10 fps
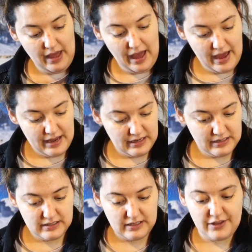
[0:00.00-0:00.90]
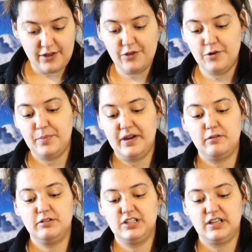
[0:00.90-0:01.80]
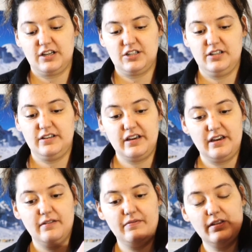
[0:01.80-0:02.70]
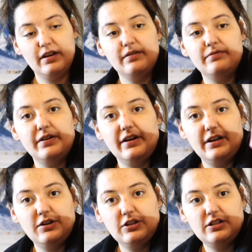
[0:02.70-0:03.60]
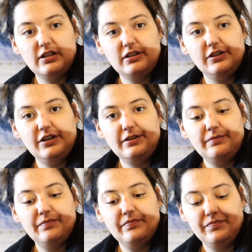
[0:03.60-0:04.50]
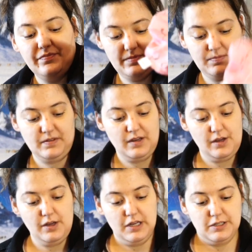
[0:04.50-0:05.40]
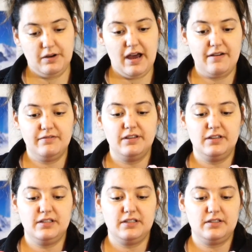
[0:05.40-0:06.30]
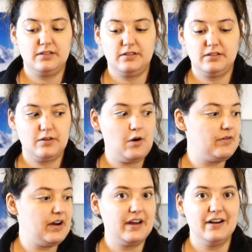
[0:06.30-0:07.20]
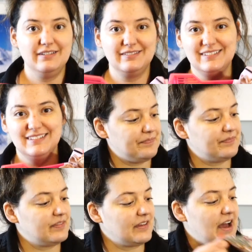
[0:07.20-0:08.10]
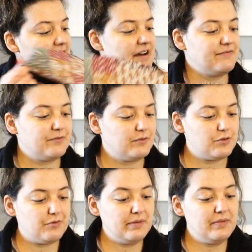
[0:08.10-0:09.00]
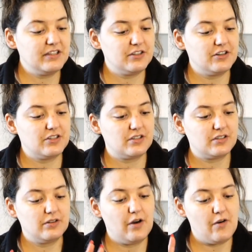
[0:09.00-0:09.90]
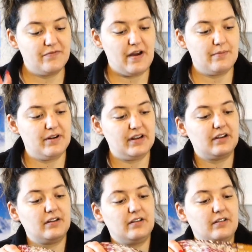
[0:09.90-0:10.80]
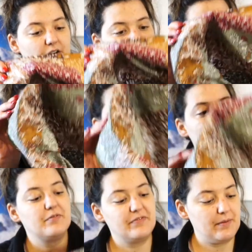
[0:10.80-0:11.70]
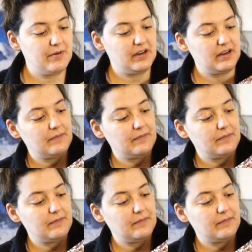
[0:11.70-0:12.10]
And another pink, which is actually a very good seller. So I have these over here. I have 3 meters of fabric, of this type of fabric.